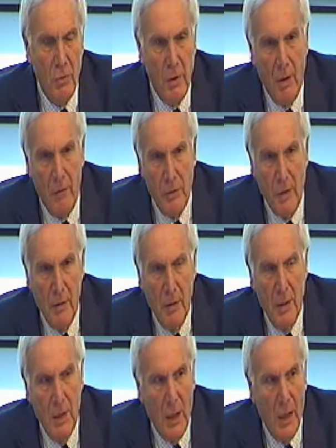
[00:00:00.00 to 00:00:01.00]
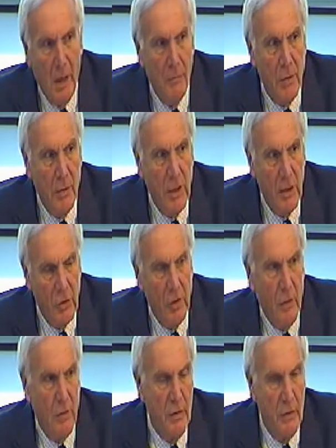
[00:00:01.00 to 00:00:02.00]
after. There is a
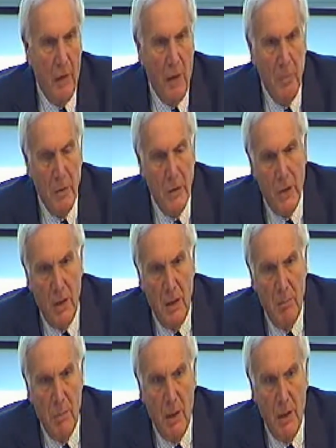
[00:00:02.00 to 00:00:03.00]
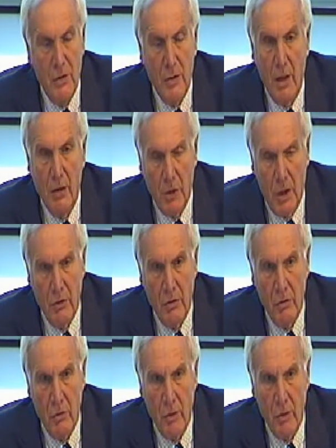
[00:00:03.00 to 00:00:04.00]
lot of development taking place
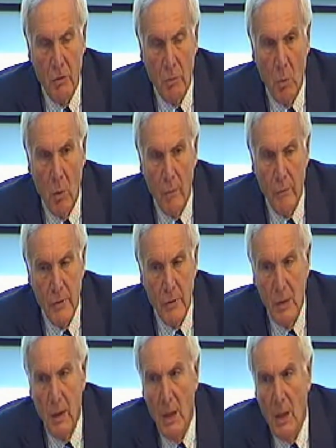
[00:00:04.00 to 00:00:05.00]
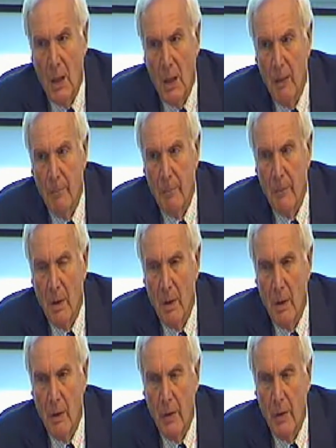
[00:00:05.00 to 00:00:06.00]
adjacent to those wharfs.
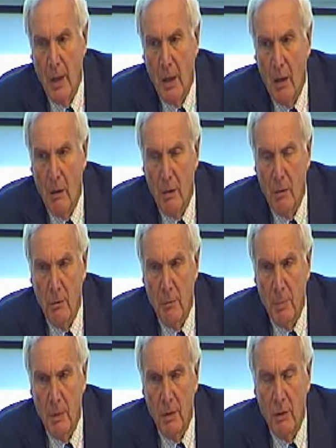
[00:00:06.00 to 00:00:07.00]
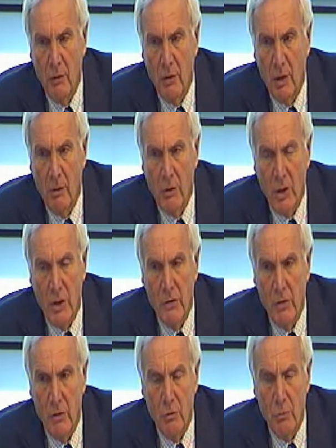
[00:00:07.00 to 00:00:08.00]
The buildings that go
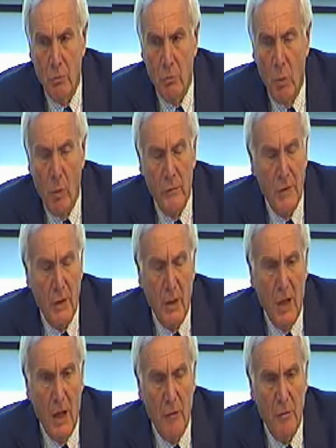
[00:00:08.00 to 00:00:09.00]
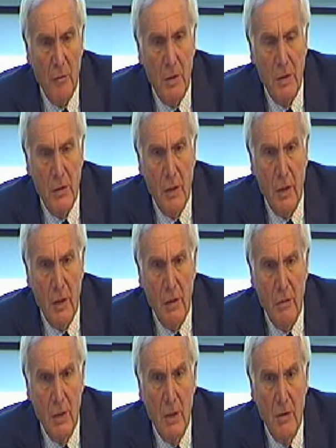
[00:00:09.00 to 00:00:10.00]
adjacent to those wharfs are going to have to be
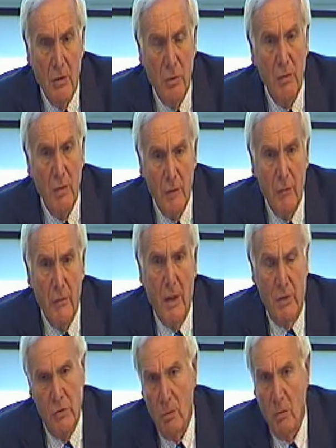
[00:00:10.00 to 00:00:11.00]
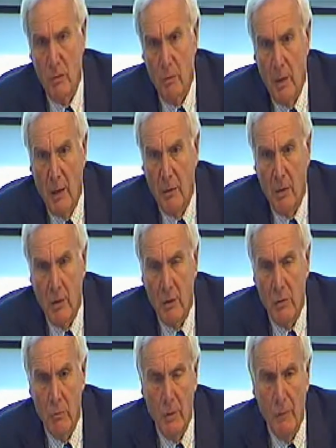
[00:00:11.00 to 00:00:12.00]
designed to live next door to
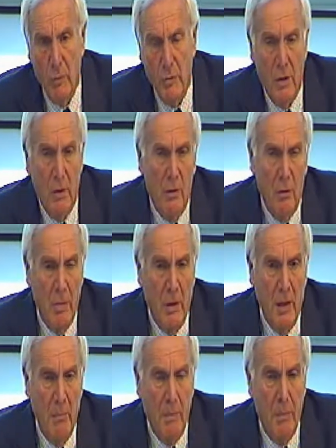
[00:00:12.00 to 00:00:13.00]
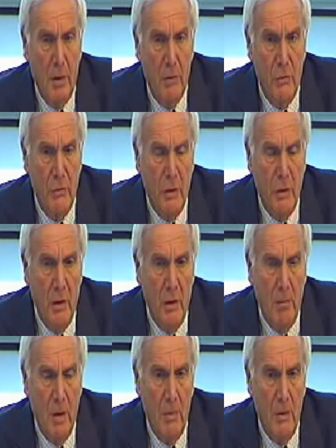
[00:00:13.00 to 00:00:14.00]
aggregates. We've also got planning proposals in at
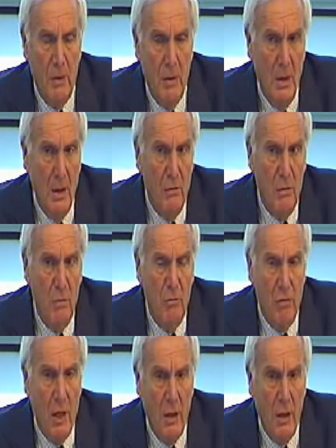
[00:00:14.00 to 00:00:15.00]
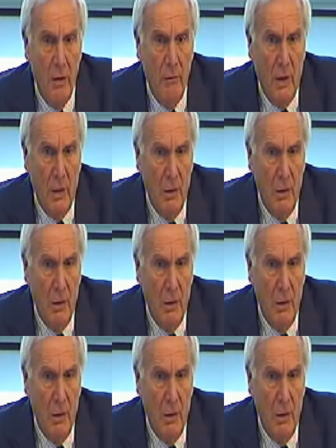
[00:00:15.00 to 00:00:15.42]
the moment to deck over